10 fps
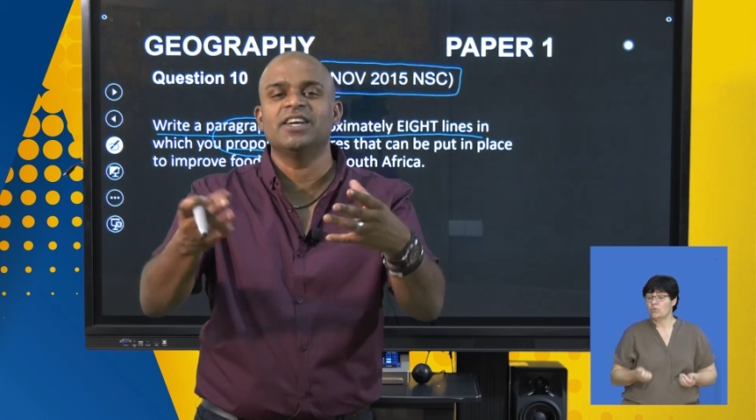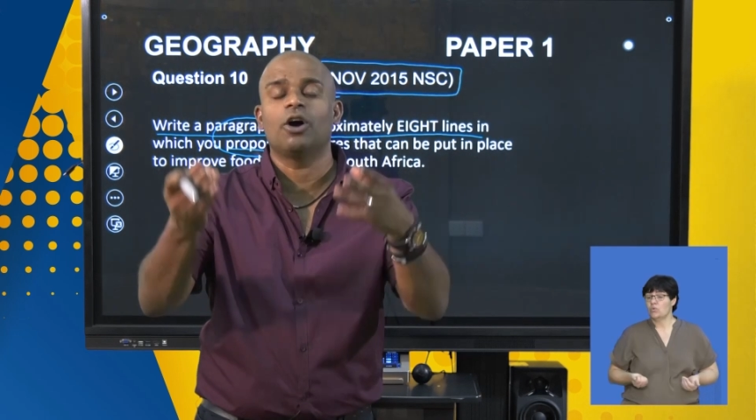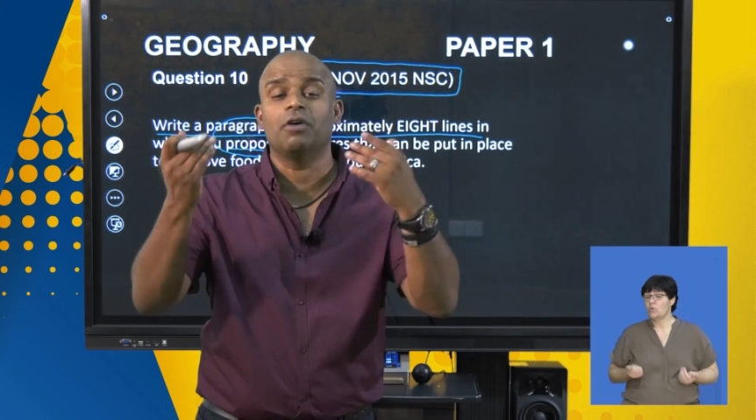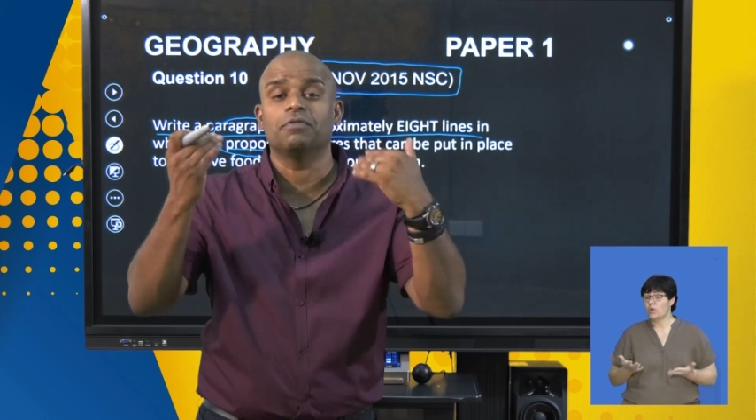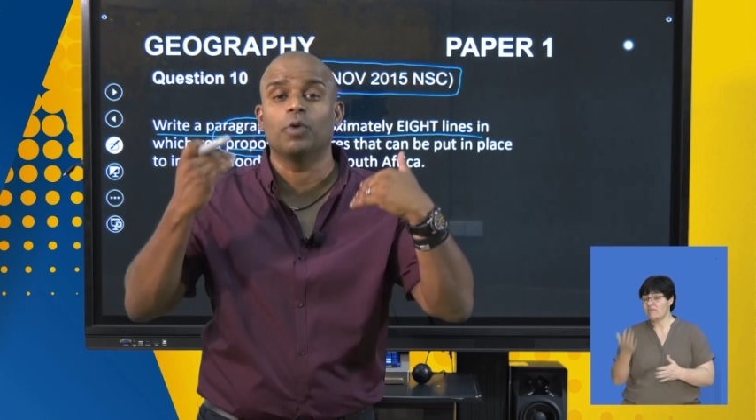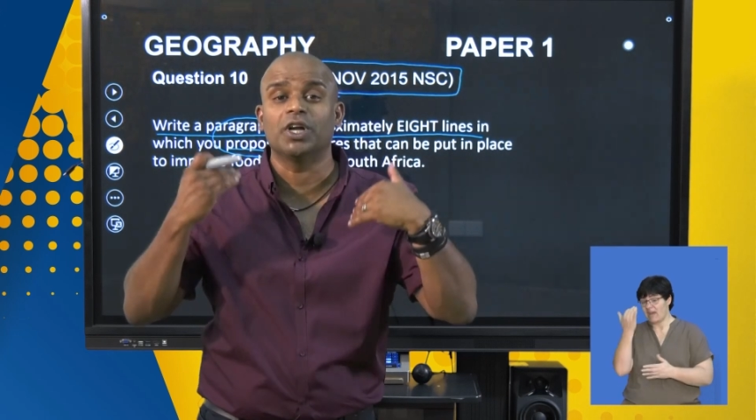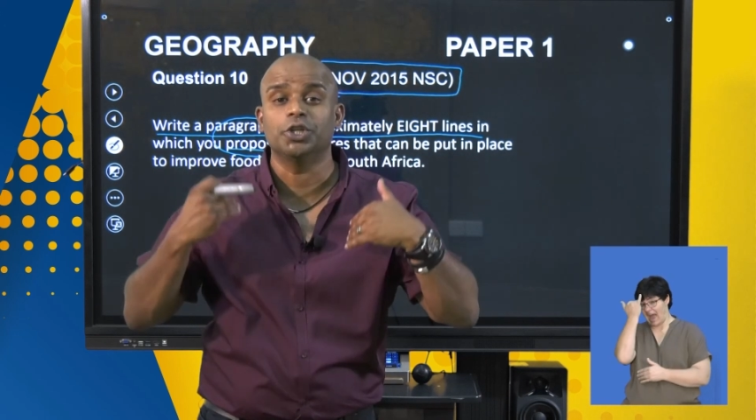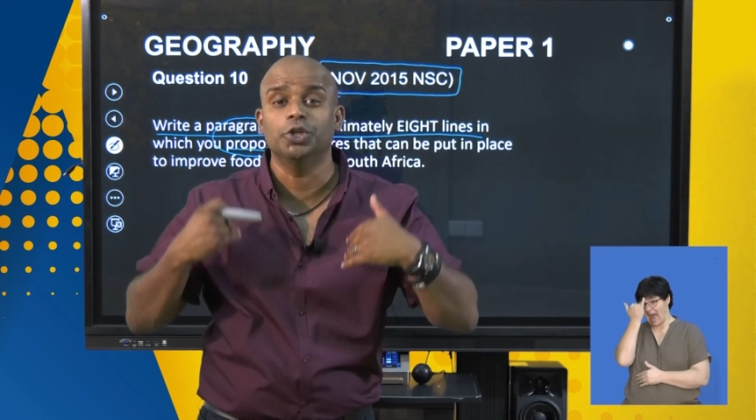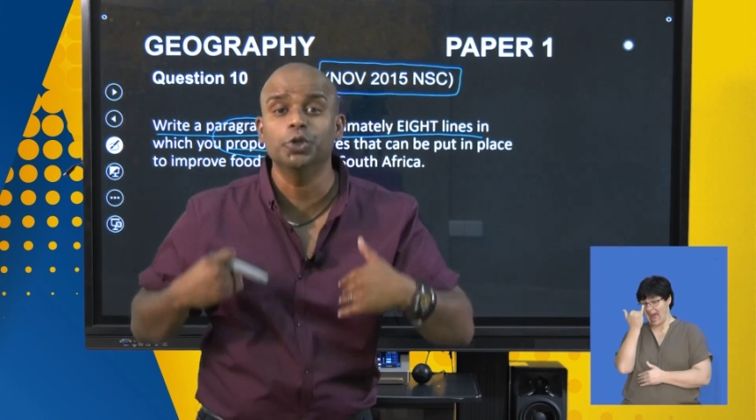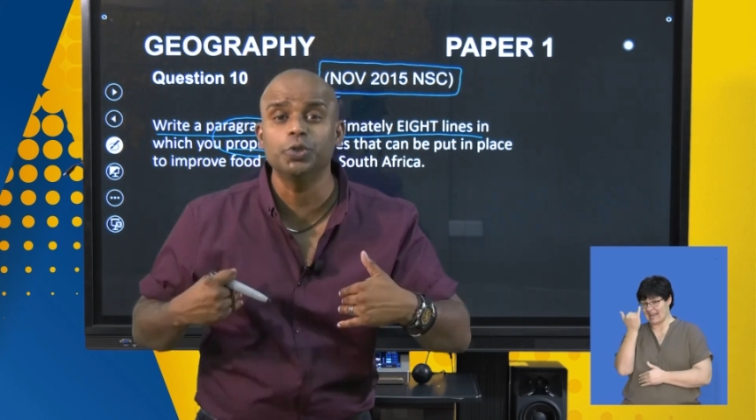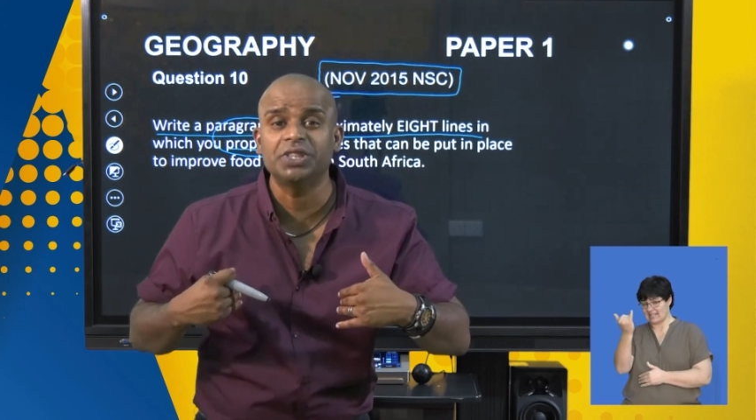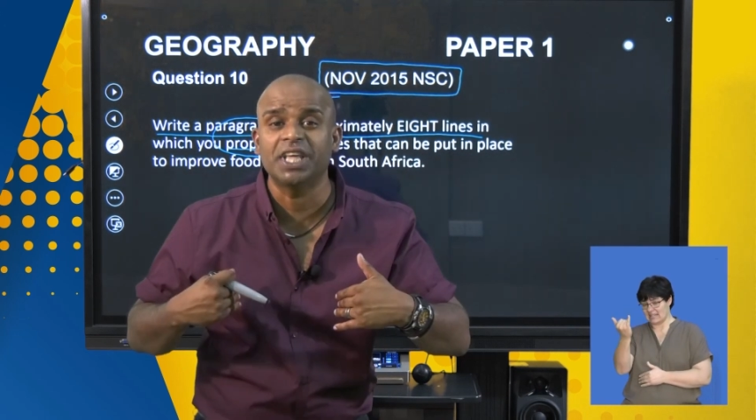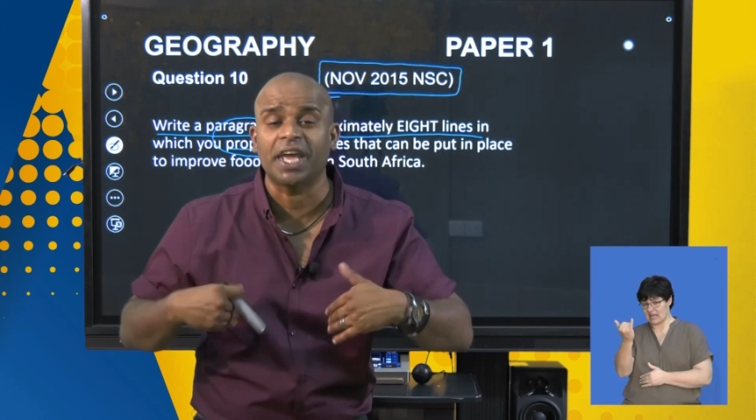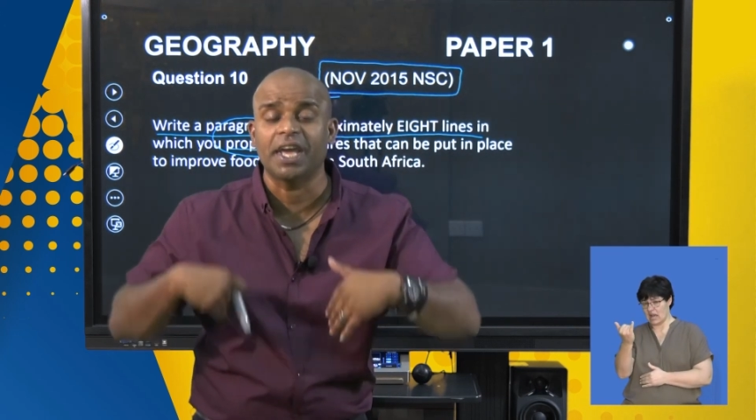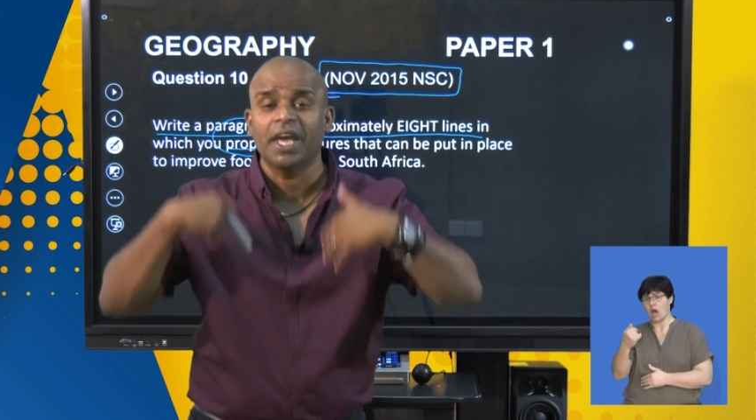of what you
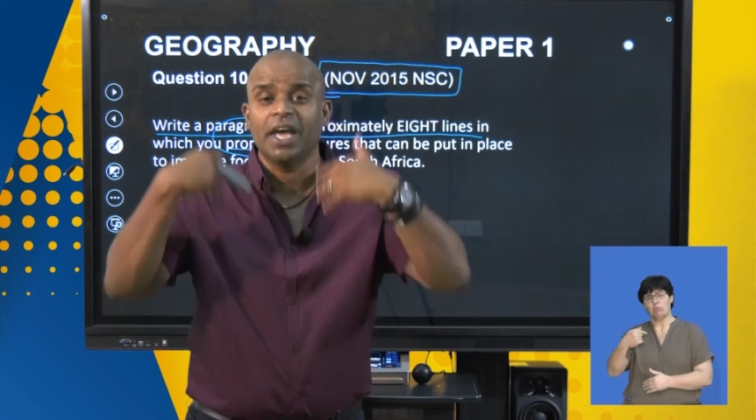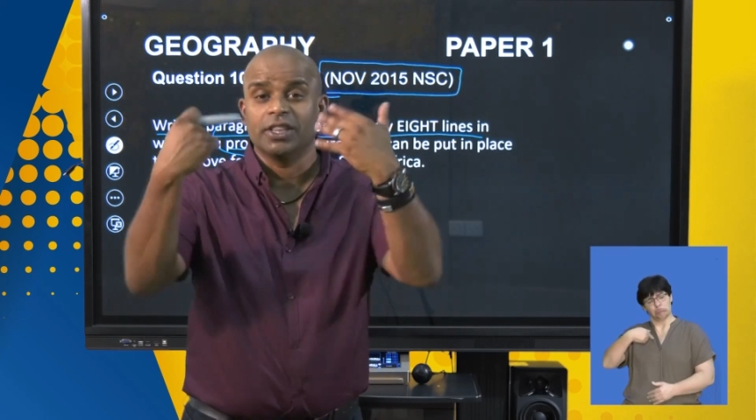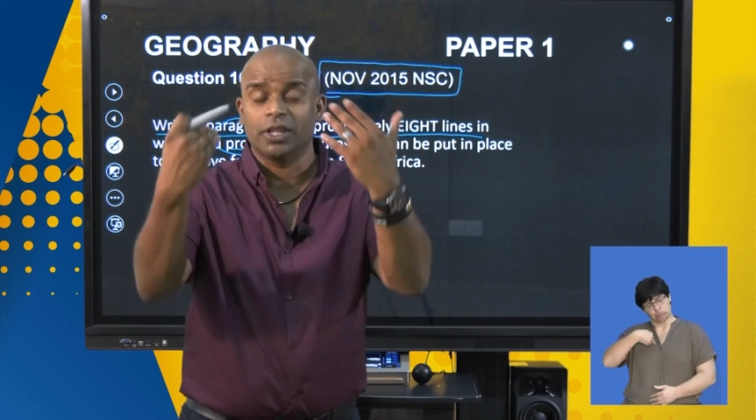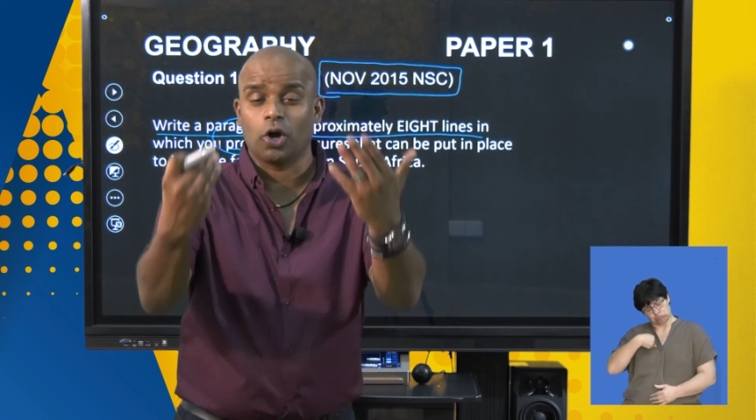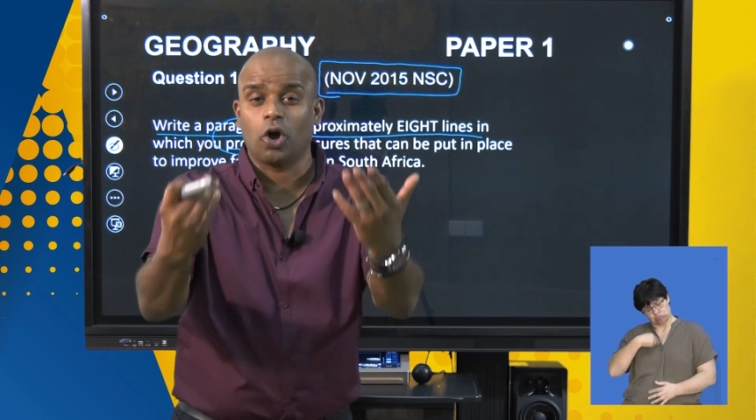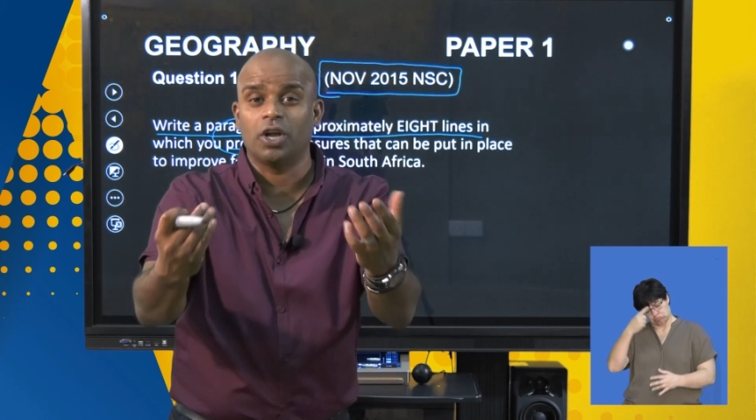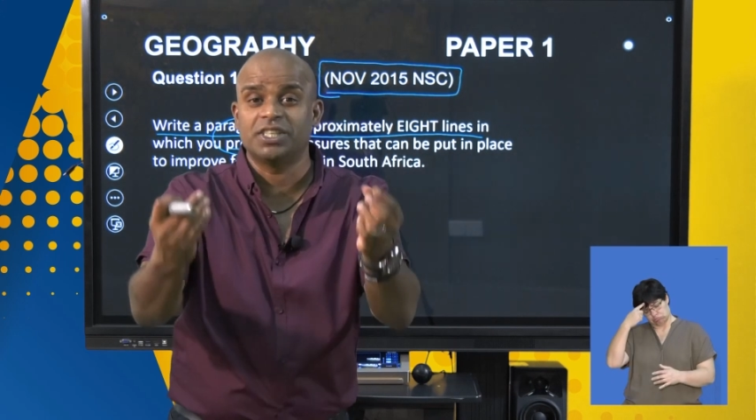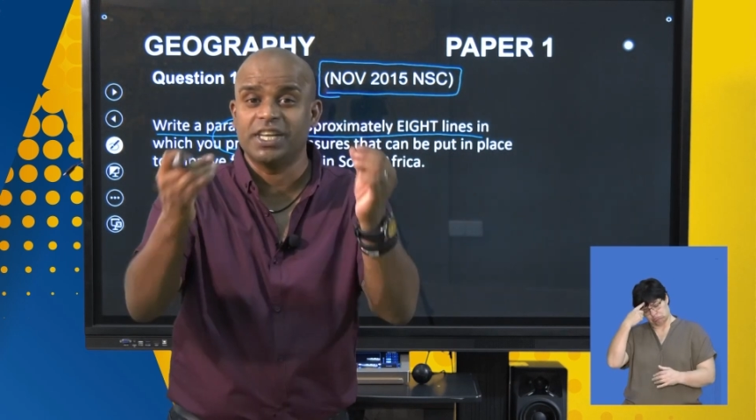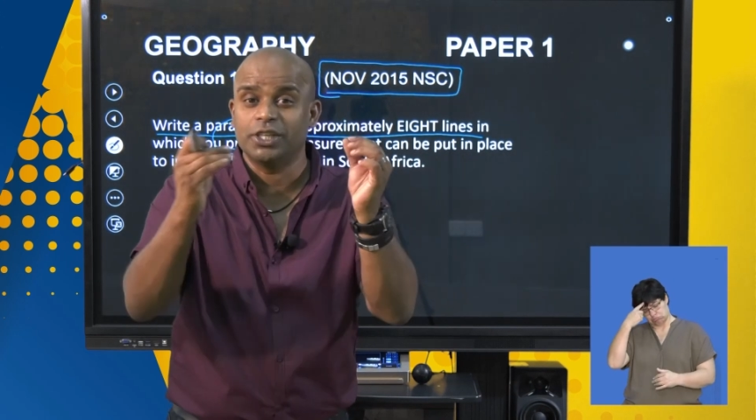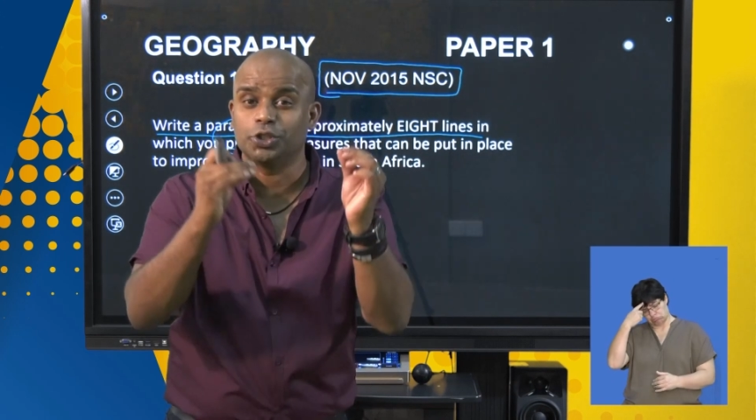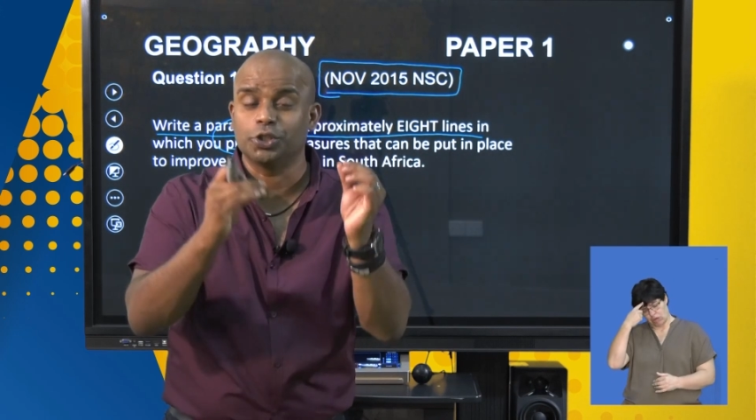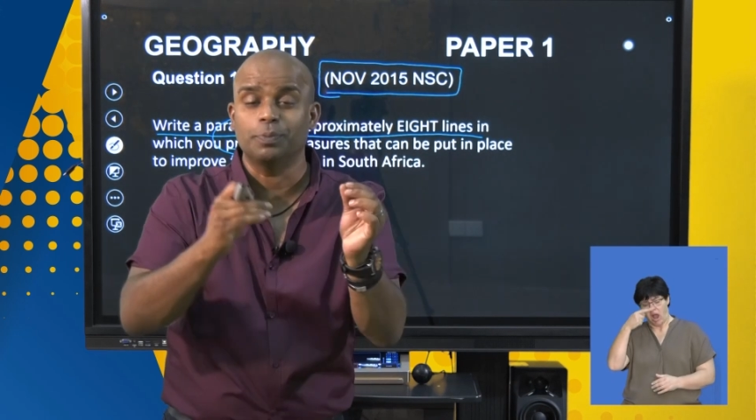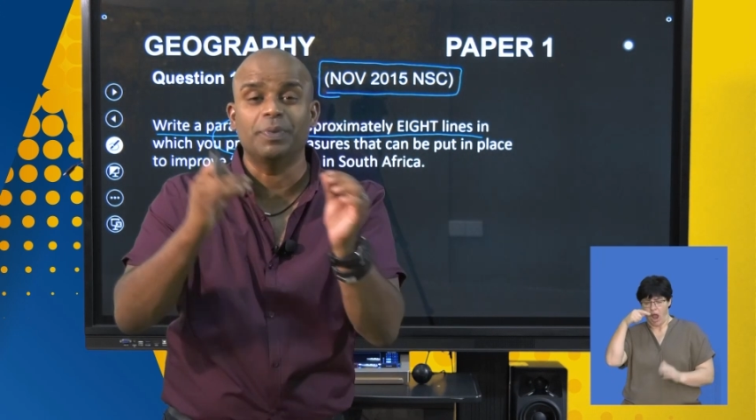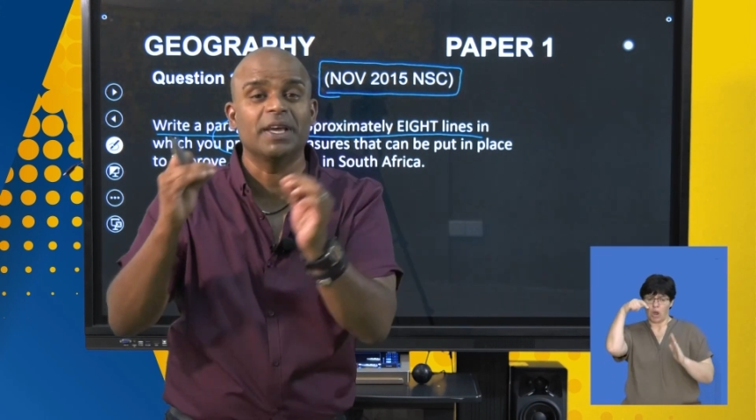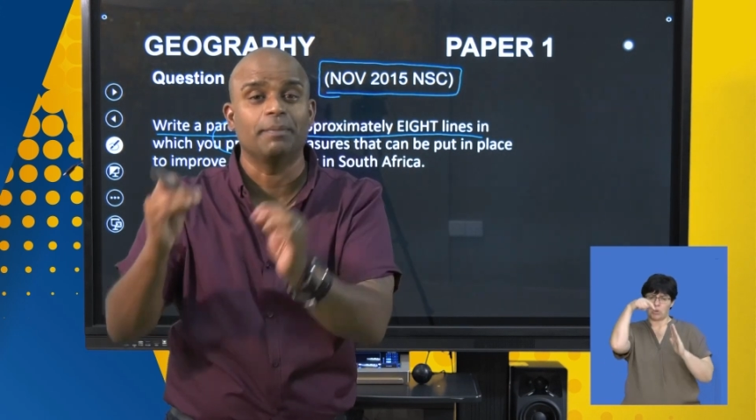think the content
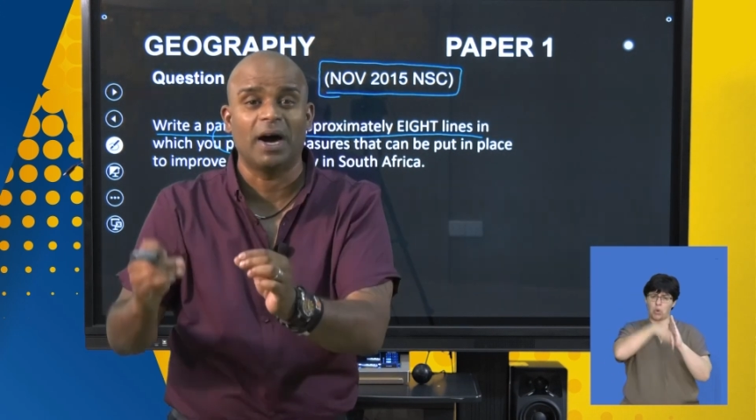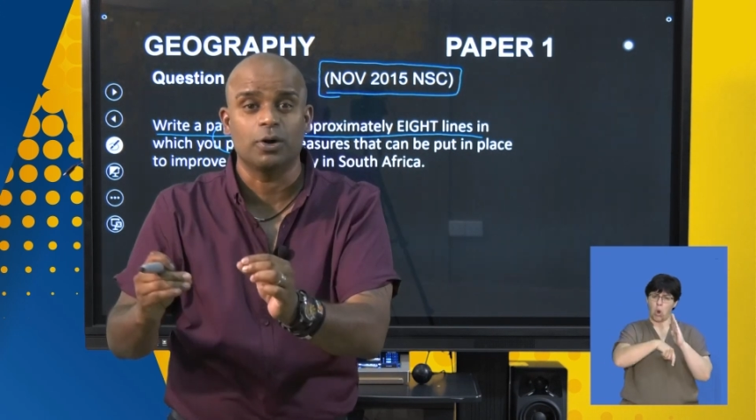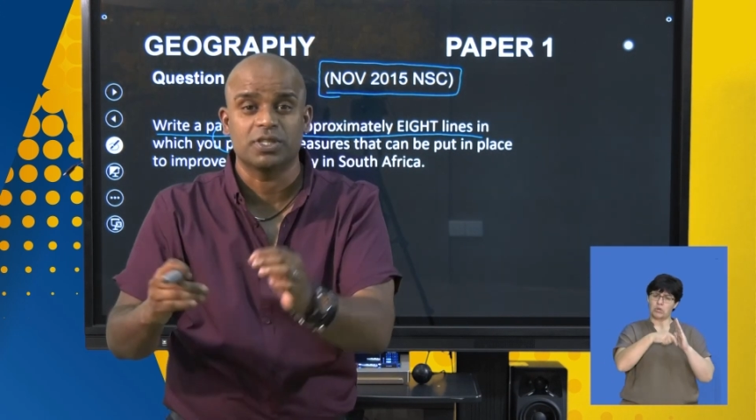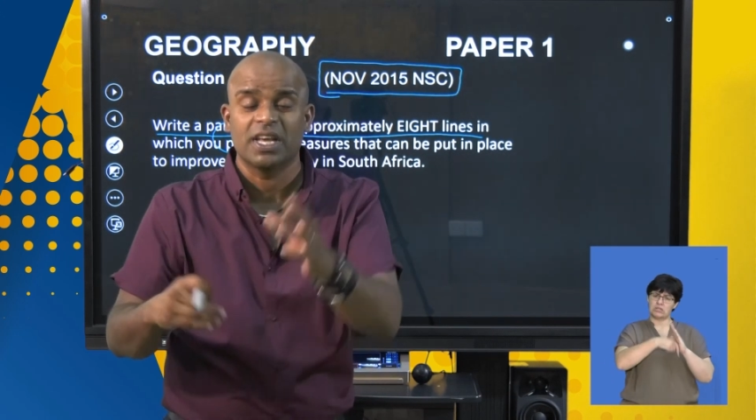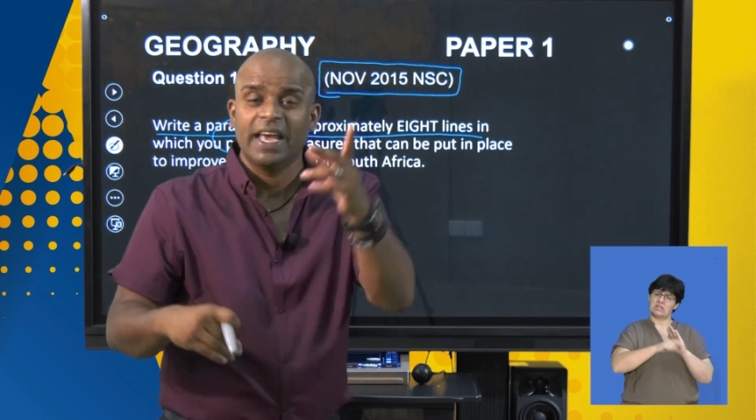should be about.